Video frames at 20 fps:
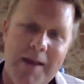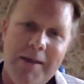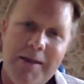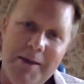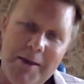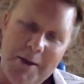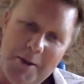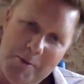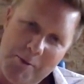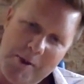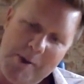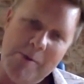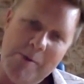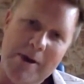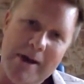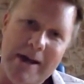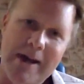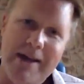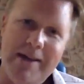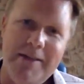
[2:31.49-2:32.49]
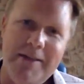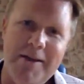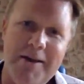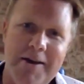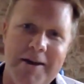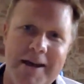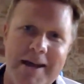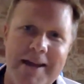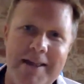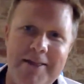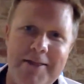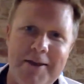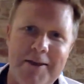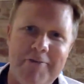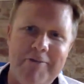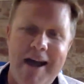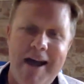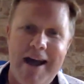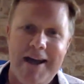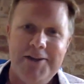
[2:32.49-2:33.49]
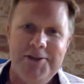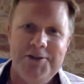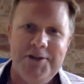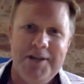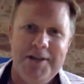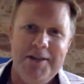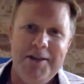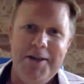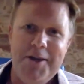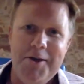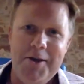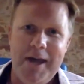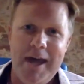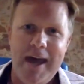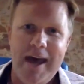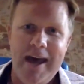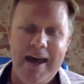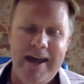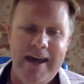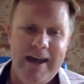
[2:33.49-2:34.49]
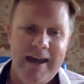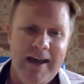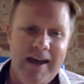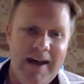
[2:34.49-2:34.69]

you know, we were hitting the crash in the UK.